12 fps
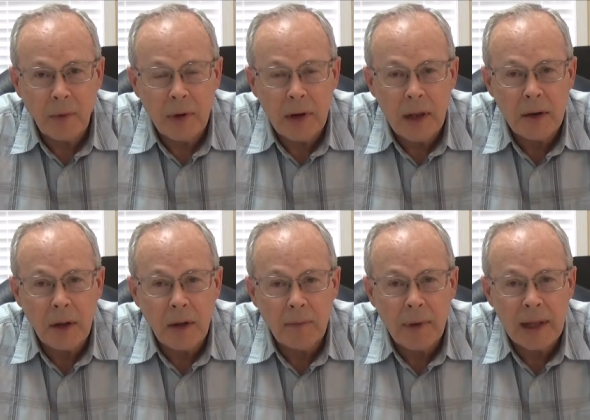we need
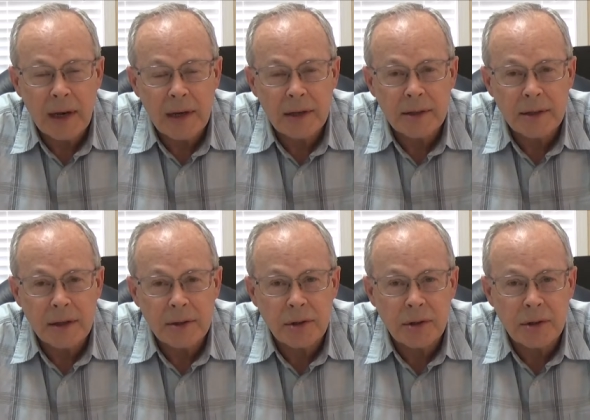to have made a
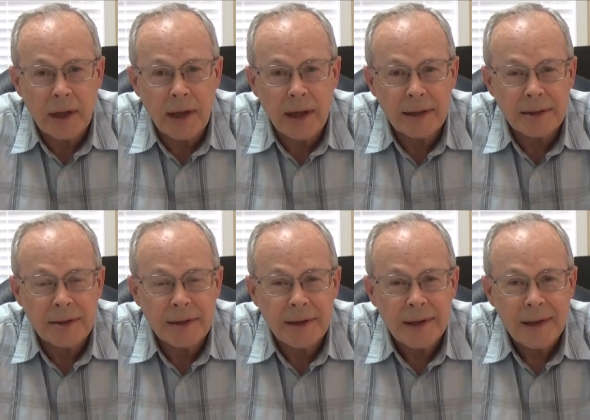decision to
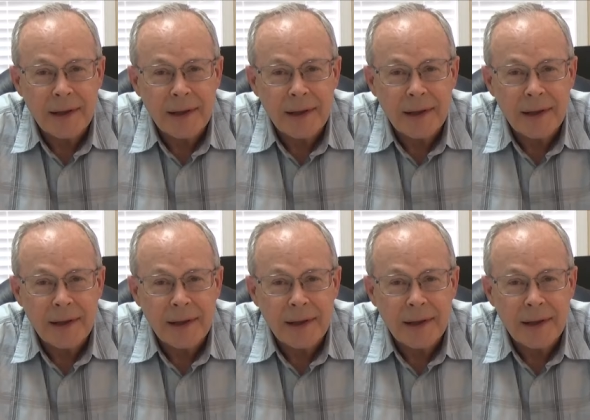ask